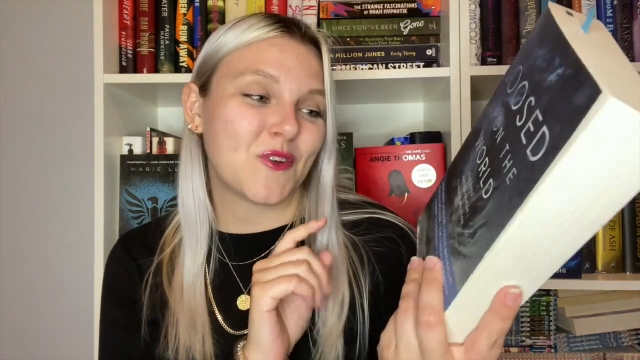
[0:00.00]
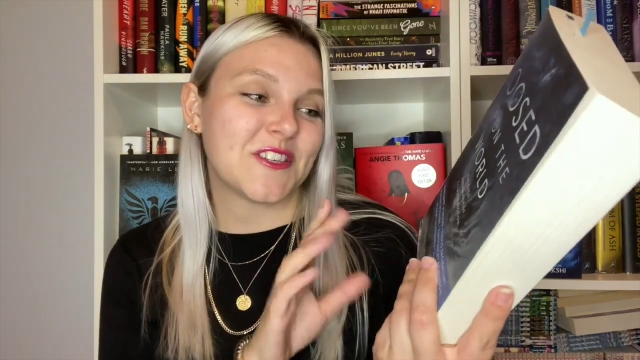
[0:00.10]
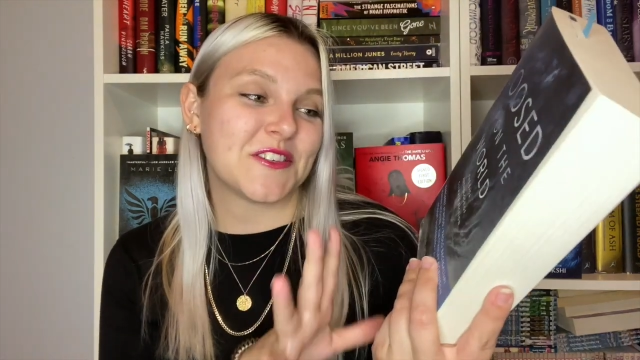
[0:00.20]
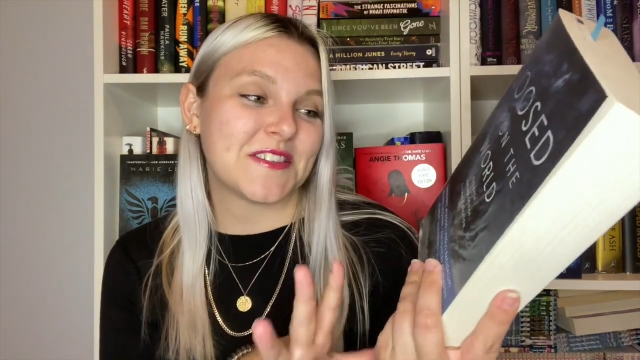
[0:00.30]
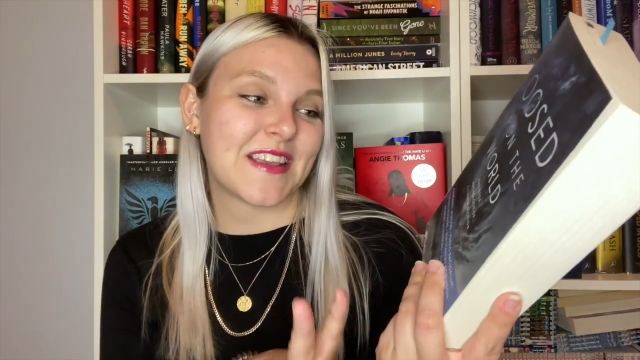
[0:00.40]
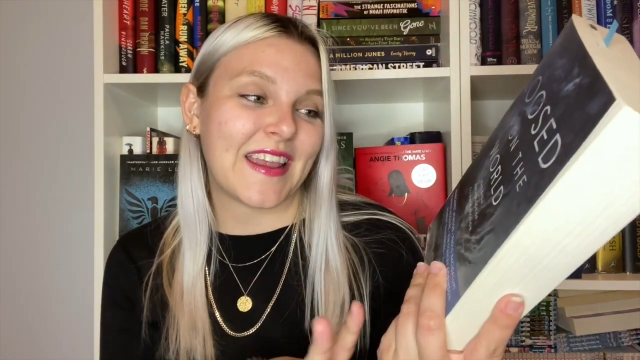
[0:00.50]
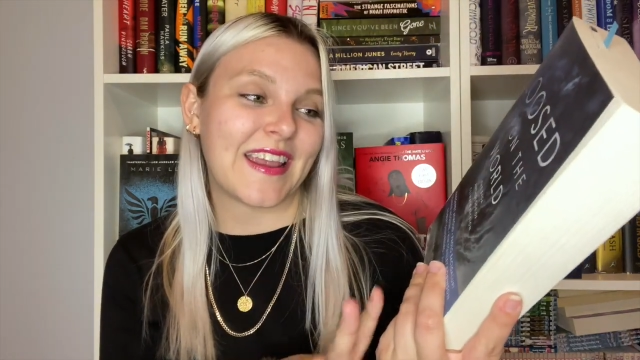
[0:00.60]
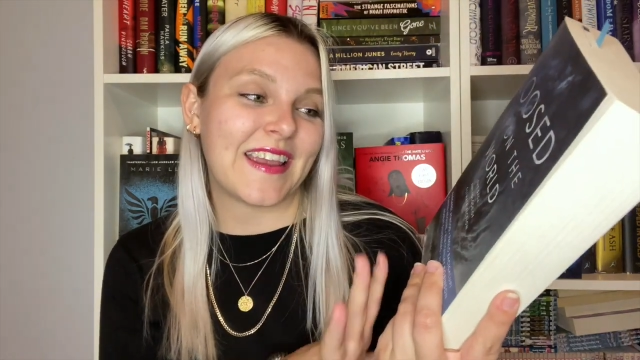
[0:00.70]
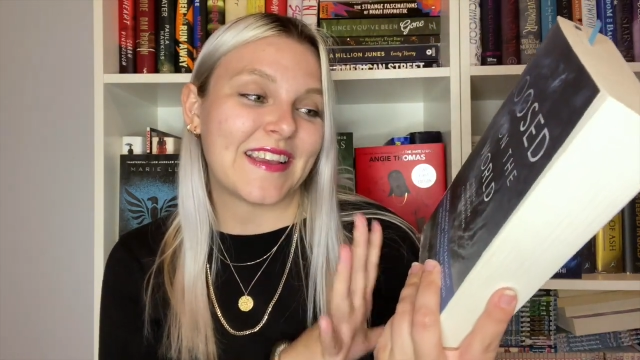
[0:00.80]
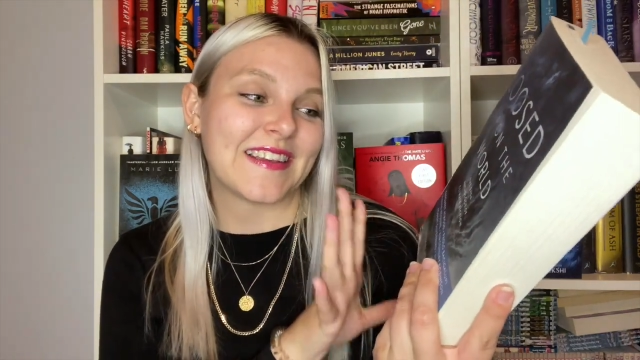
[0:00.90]
which is
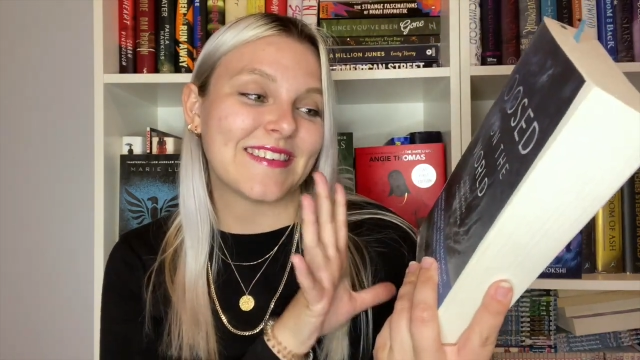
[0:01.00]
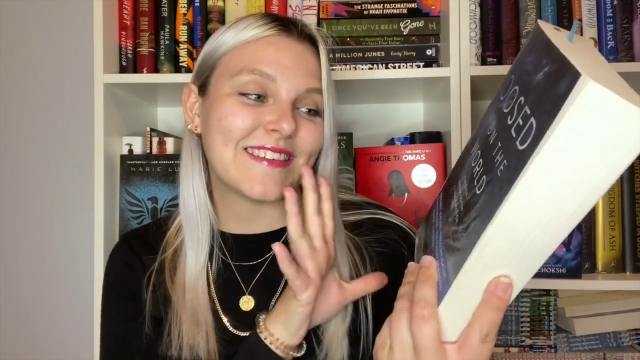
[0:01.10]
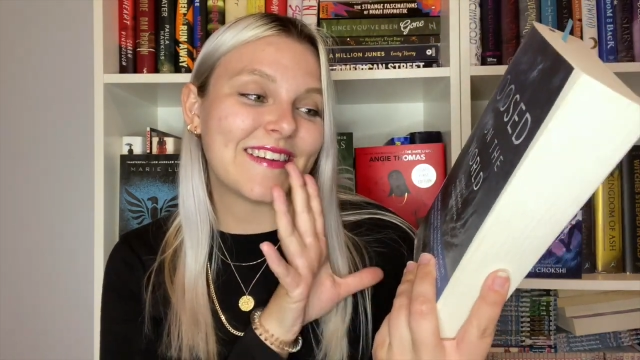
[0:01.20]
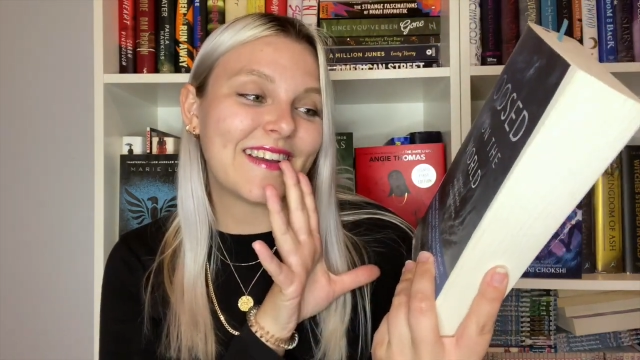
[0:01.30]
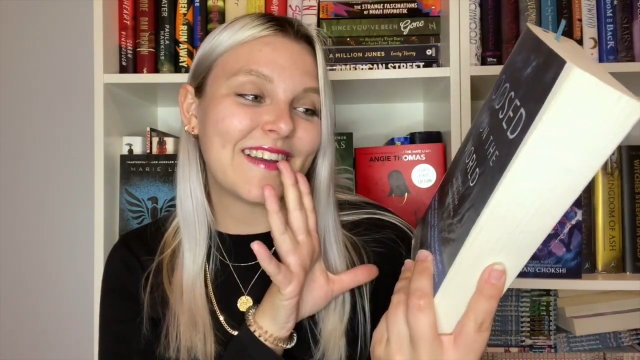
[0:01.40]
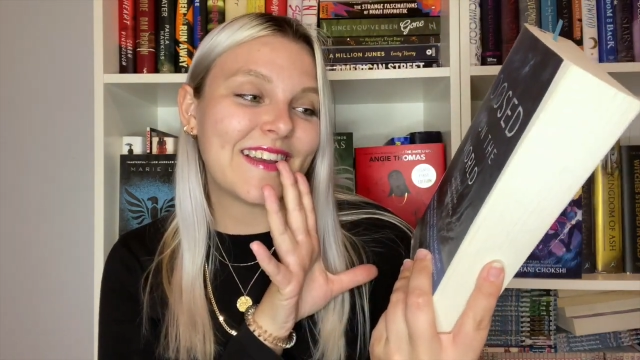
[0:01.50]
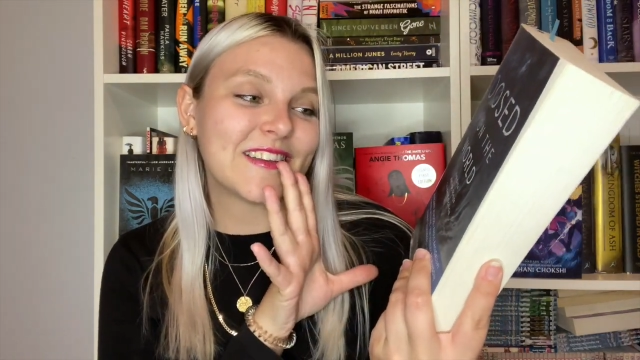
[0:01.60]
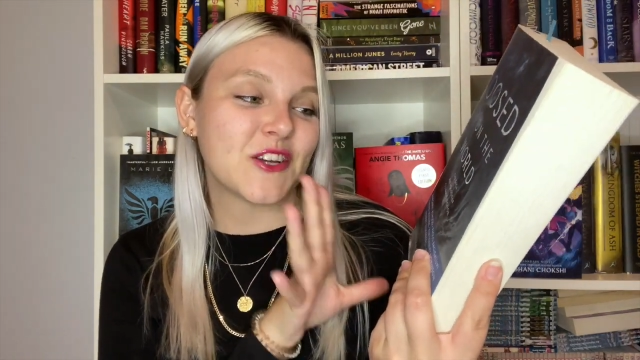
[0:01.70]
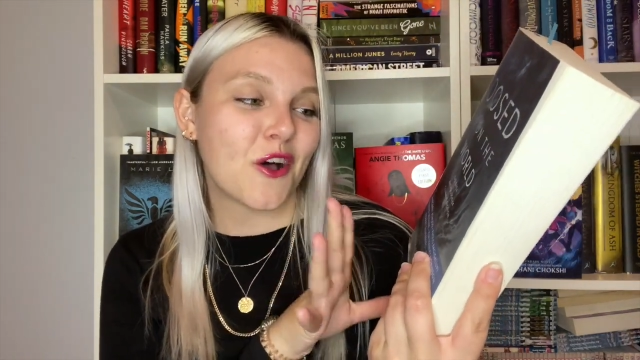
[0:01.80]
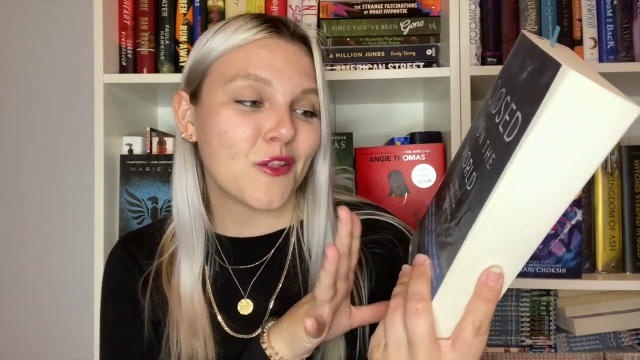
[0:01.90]
a
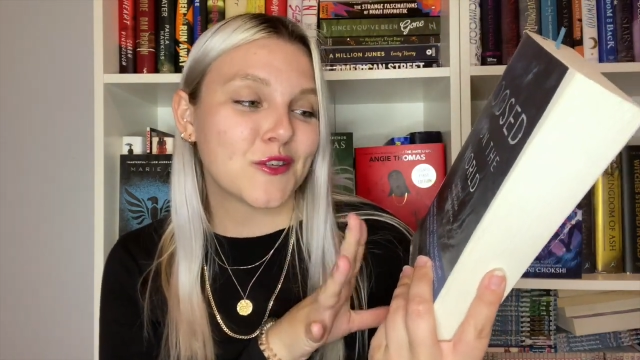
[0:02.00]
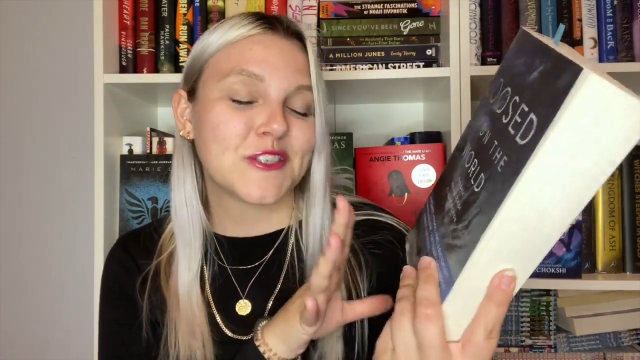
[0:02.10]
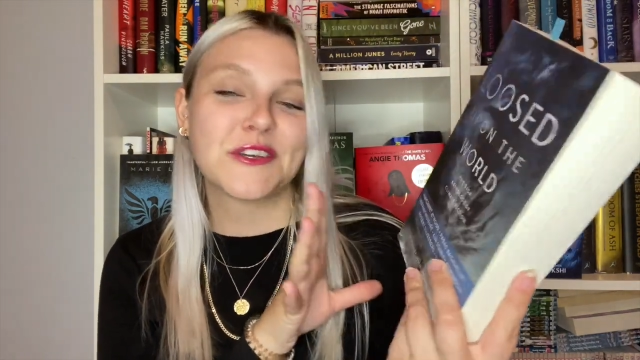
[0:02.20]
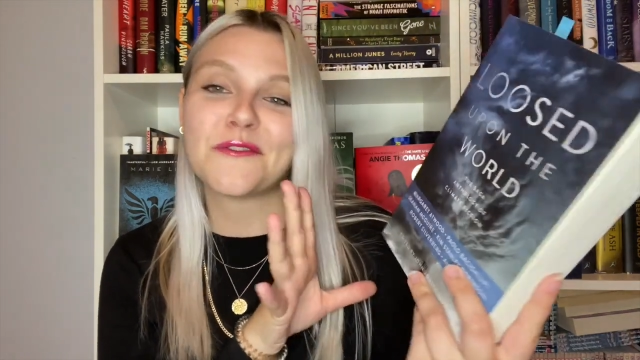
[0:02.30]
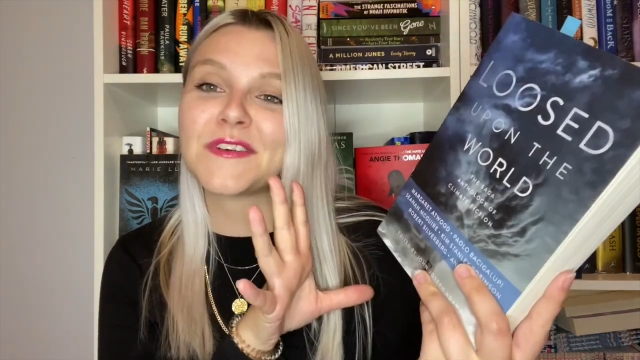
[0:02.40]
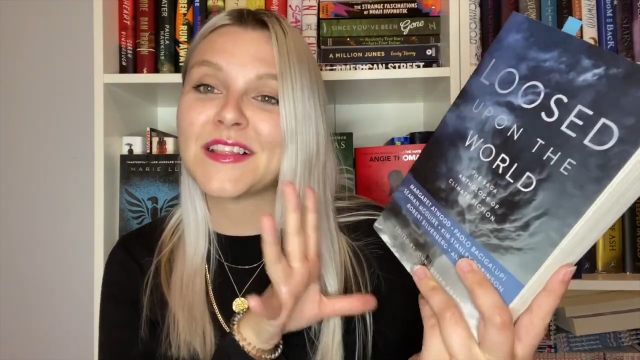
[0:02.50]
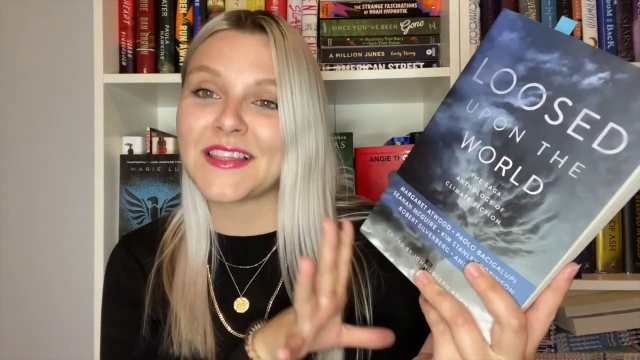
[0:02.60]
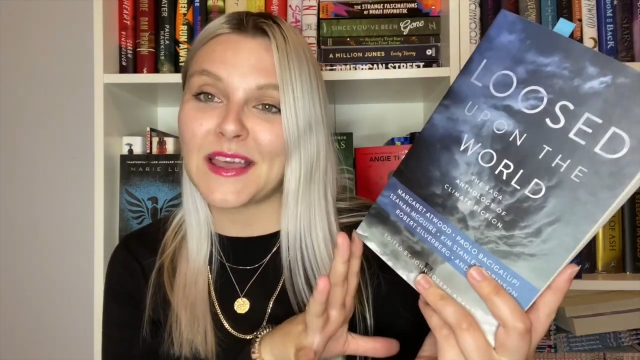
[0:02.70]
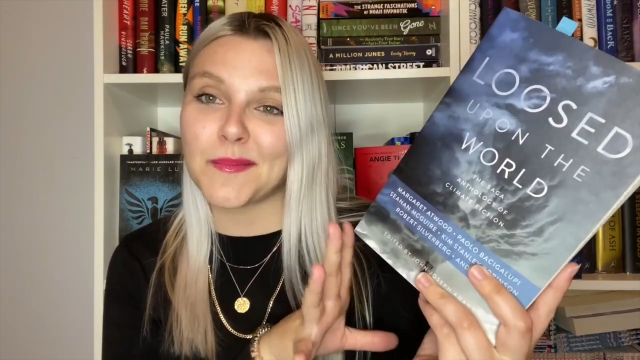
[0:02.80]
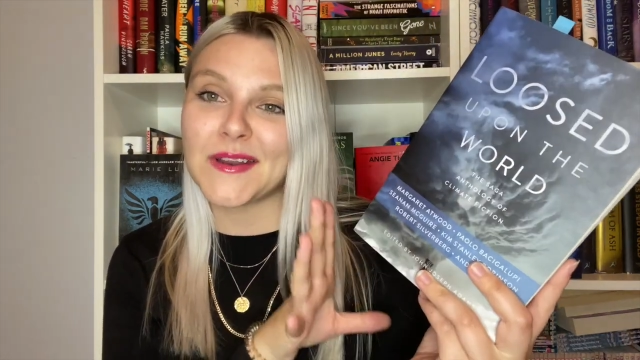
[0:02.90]
anthology of
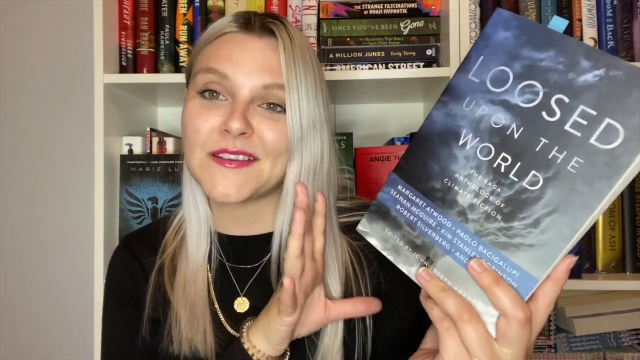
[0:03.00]
climate